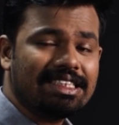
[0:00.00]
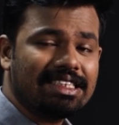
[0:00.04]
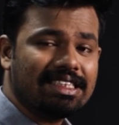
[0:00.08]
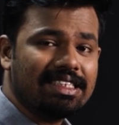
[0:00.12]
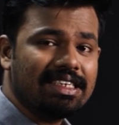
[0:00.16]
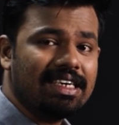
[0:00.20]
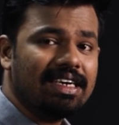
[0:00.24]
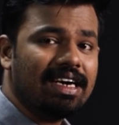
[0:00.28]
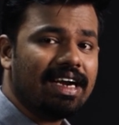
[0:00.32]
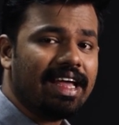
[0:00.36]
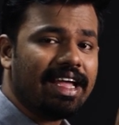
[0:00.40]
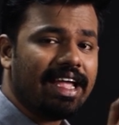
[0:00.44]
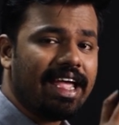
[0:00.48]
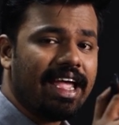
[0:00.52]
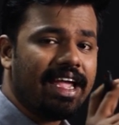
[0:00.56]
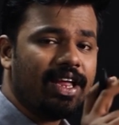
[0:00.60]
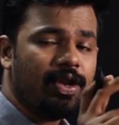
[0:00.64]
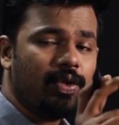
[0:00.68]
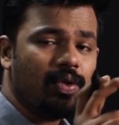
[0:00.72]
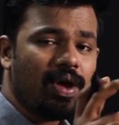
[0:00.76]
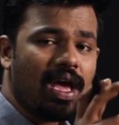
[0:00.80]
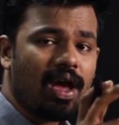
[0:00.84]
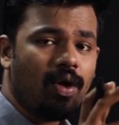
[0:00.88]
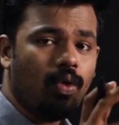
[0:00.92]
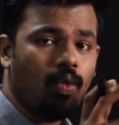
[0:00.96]
Third, again,
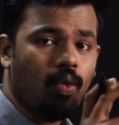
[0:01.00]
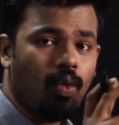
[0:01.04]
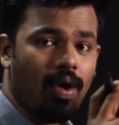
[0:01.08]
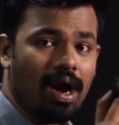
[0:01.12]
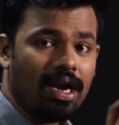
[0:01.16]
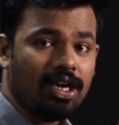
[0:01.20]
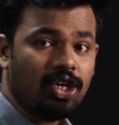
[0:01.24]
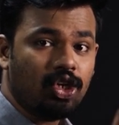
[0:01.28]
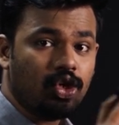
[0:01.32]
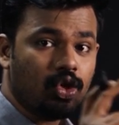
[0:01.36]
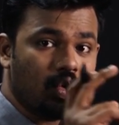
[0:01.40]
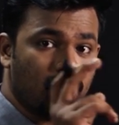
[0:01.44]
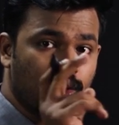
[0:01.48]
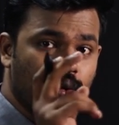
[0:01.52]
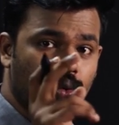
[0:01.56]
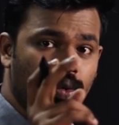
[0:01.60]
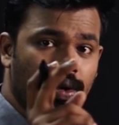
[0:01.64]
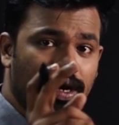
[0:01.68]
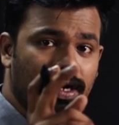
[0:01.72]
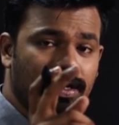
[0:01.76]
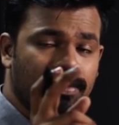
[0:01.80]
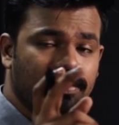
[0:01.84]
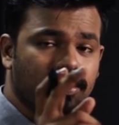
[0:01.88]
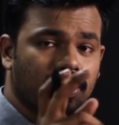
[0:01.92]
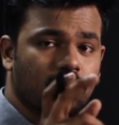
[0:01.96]
you have 1, 2,
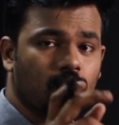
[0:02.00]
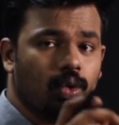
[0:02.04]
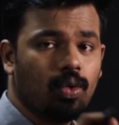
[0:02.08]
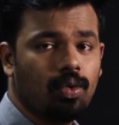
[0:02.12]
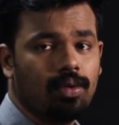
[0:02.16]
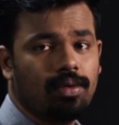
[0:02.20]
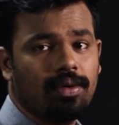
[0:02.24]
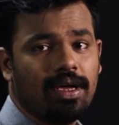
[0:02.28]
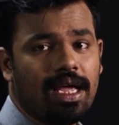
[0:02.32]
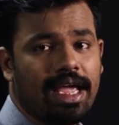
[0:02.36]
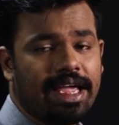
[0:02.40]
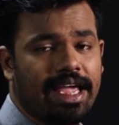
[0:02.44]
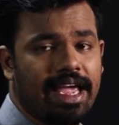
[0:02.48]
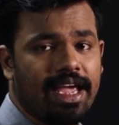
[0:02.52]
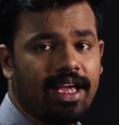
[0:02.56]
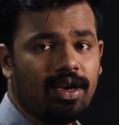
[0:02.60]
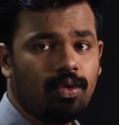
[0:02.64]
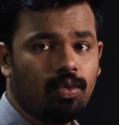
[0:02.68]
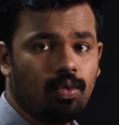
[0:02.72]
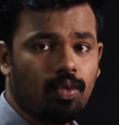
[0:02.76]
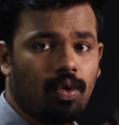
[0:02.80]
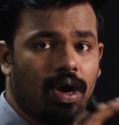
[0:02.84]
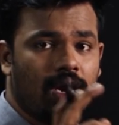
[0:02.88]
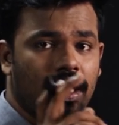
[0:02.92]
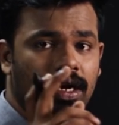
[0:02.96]
1. So,
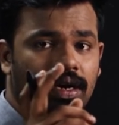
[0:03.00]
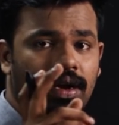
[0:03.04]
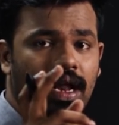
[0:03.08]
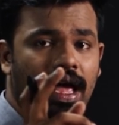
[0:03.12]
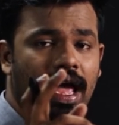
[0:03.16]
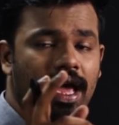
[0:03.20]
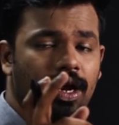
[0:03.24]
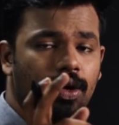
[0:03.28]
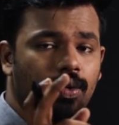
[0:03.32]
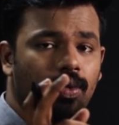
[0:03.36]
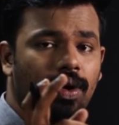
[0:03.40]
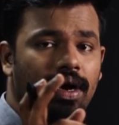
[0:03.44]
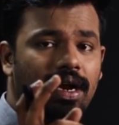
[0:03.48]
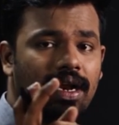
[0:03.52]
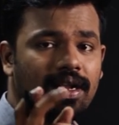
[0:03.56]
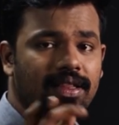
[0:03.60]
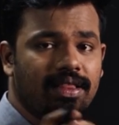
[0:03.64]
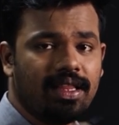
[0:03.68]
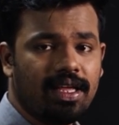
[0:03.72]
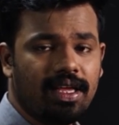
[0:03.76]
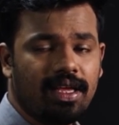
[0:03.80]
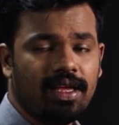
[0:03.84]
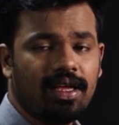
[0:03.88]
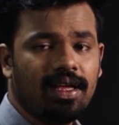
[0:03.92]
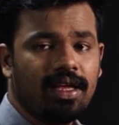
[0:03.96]
again, 1 and 1 at
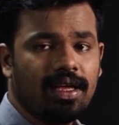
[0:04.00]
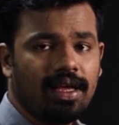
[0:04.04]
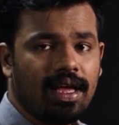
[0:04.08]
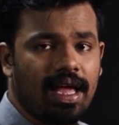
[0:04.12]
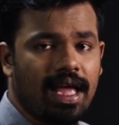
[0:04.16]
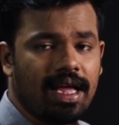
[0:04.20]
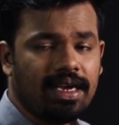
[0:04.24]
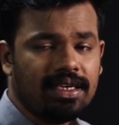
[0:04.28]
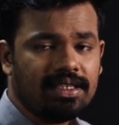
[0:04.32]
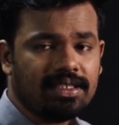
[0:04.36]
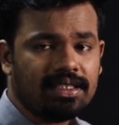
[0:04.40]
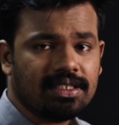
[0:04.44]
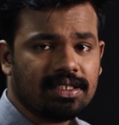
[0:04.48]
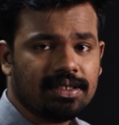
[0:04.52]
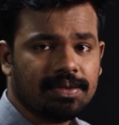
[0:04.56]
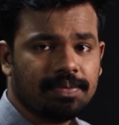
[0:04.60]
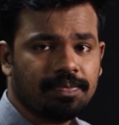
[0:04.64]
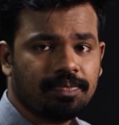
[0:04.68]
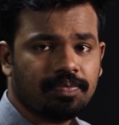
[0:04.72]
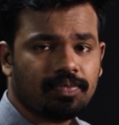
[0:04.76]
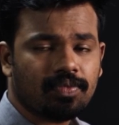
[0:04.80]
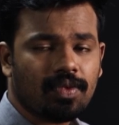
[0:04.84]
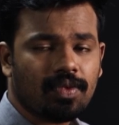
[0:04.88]
the ends.